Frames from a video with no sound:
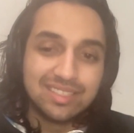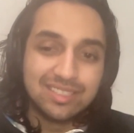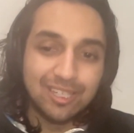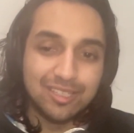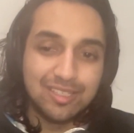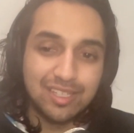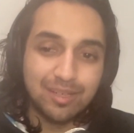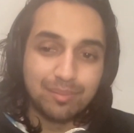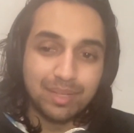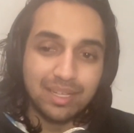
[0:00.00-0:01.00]
starts to
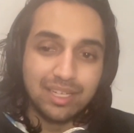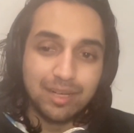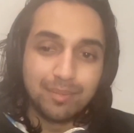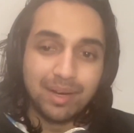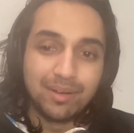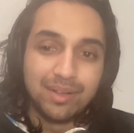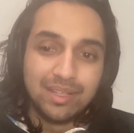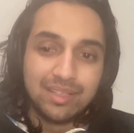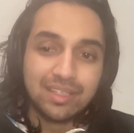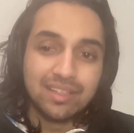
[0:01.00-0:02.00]
complain about
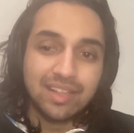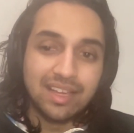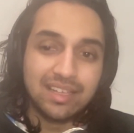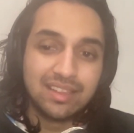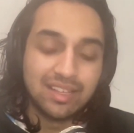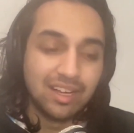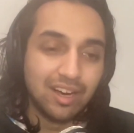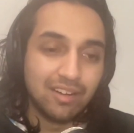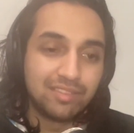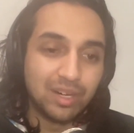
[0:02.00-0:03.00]
the length
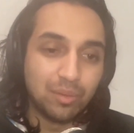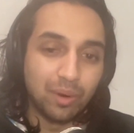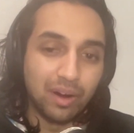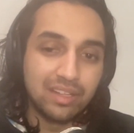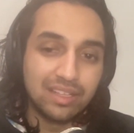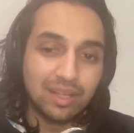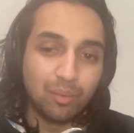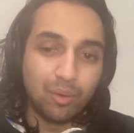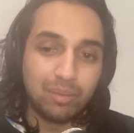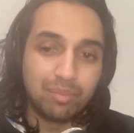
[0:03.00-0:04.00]
of their work and they
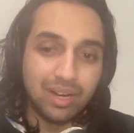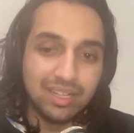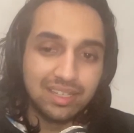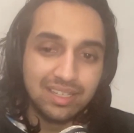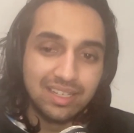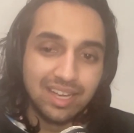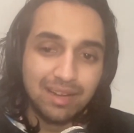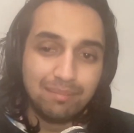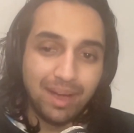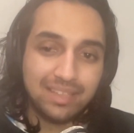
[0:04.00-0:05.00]
want a break.
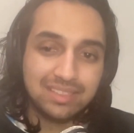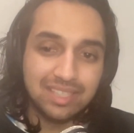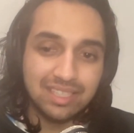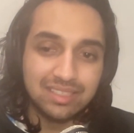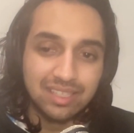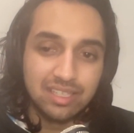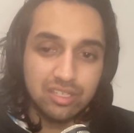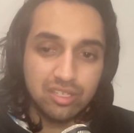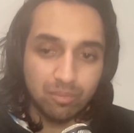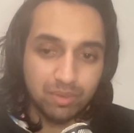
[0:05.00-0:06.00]
And Max says,
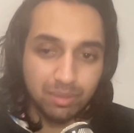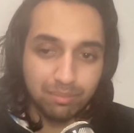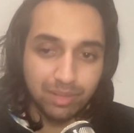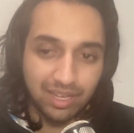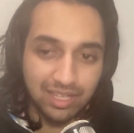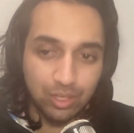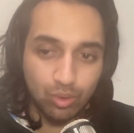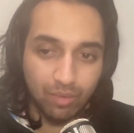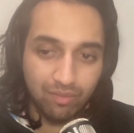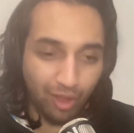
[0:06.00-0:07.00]
stop complaining. You
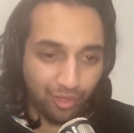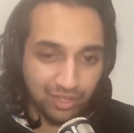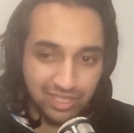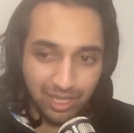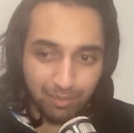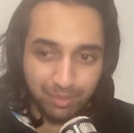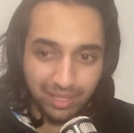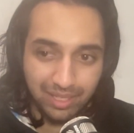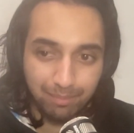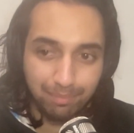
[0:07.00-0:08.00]
have nothing to
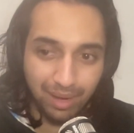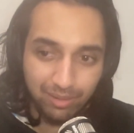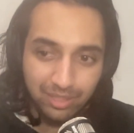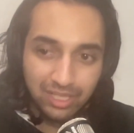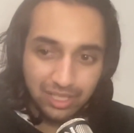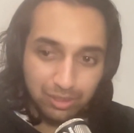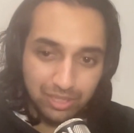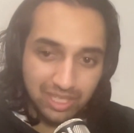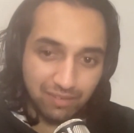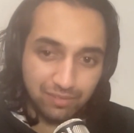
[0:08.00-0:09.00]
complain about. You
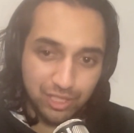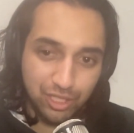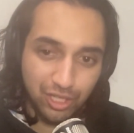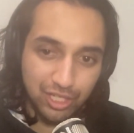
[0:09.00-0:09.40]
didn't have to trade